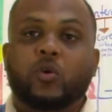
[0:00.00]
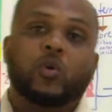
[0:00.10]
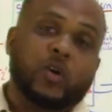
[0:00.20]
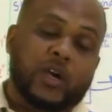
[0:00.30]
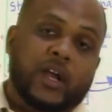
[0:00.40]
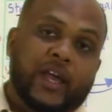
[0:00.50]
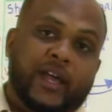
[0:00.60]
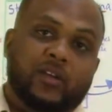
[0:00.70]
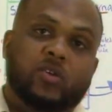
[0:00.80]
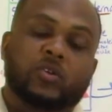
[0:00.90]
core
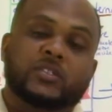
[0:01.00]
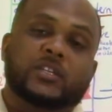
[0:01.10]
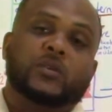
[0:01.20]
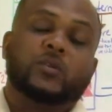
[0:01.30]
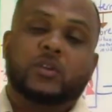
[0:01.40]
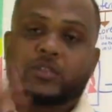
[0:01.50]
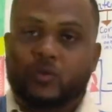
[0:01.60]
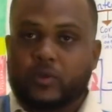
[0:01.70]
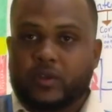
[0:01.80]
and causing the water to